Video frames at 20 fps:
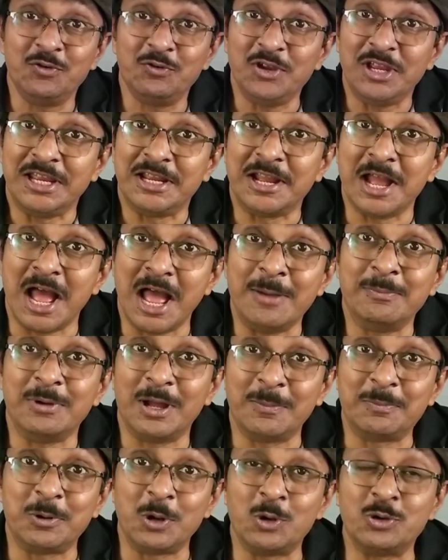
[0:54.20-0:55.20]
week I'm
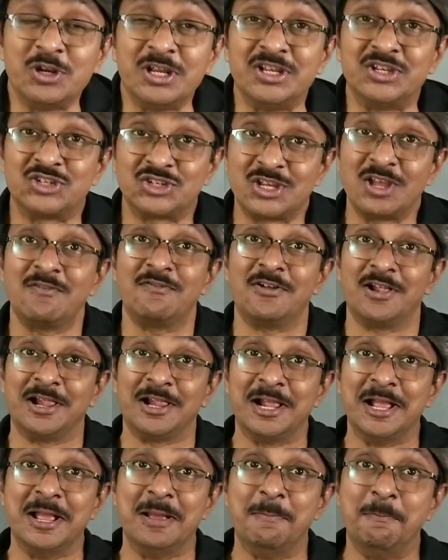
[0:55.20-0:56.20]
uploading
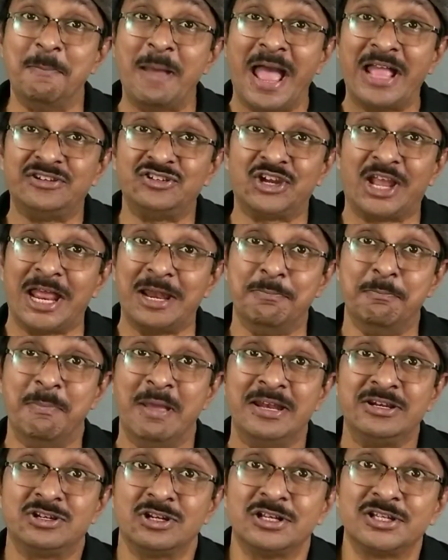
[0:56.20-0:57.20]
several magic and
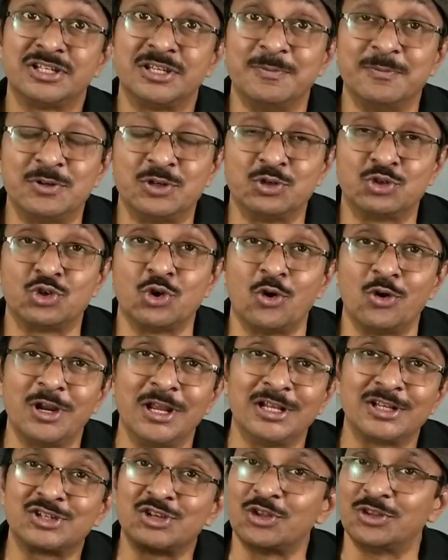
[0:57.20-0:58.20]
mentalism
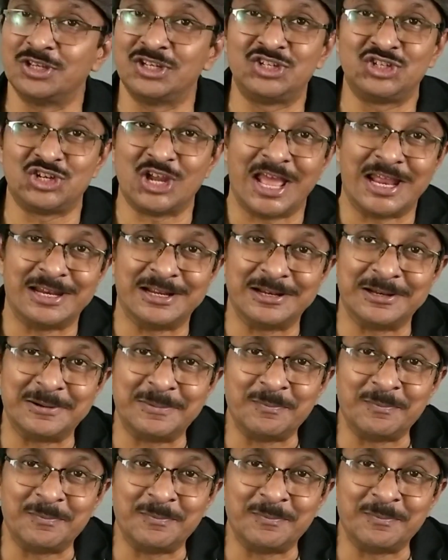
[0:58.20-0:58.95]
tutorials on this channel.